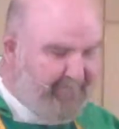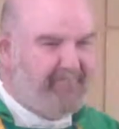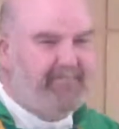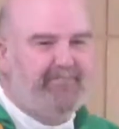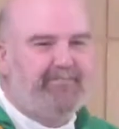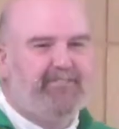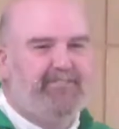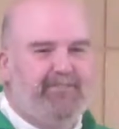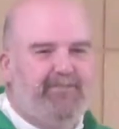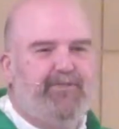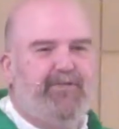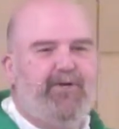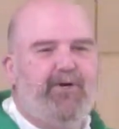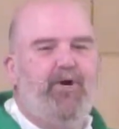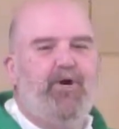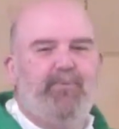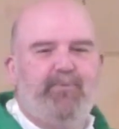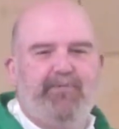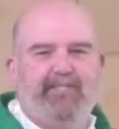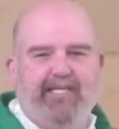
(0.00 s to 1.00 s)
Just do it at
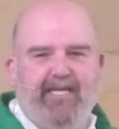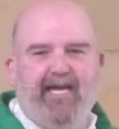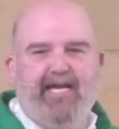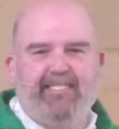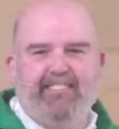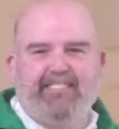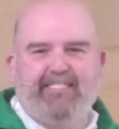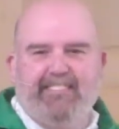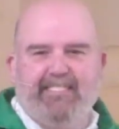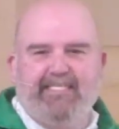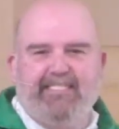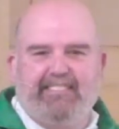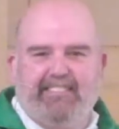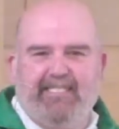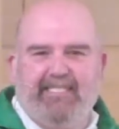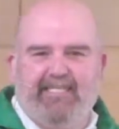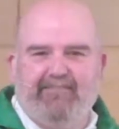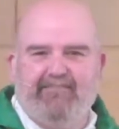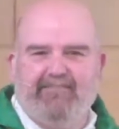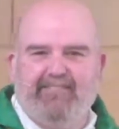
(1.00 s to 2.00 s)
home when they ask you next
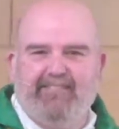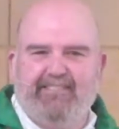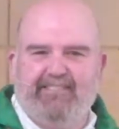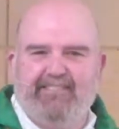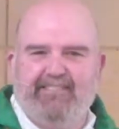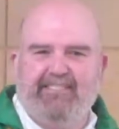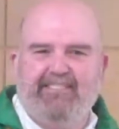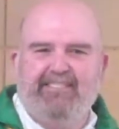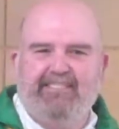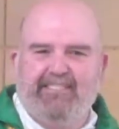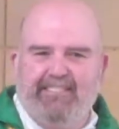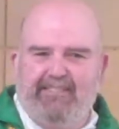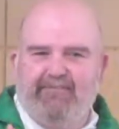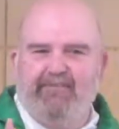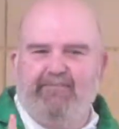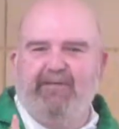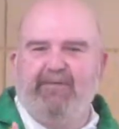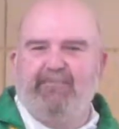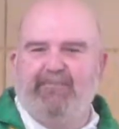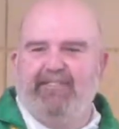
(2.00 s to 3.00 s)
time.
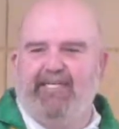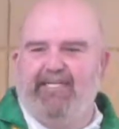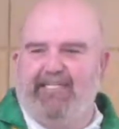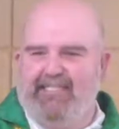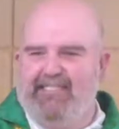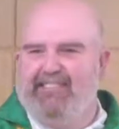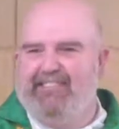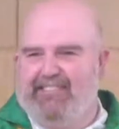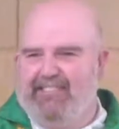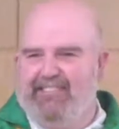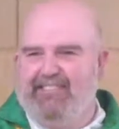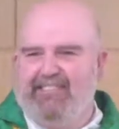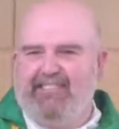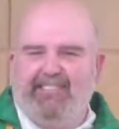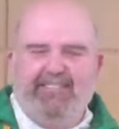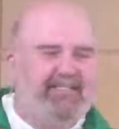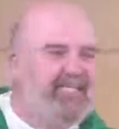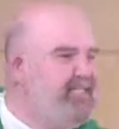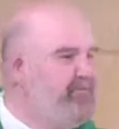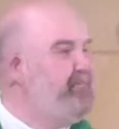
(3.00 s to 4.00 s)
Remember that, huh?
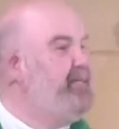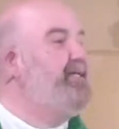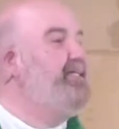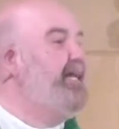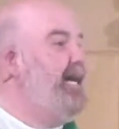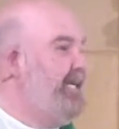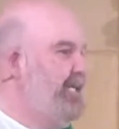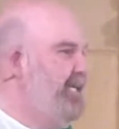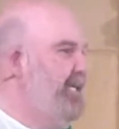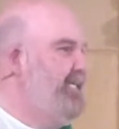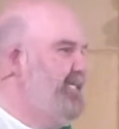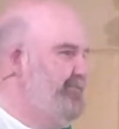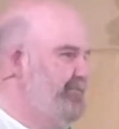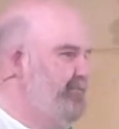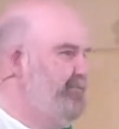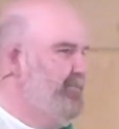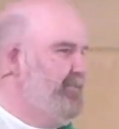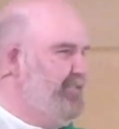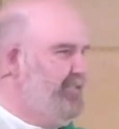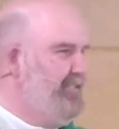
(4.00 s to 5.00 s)
Let's be that kind of a
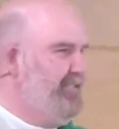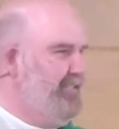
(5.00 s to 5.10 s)
person.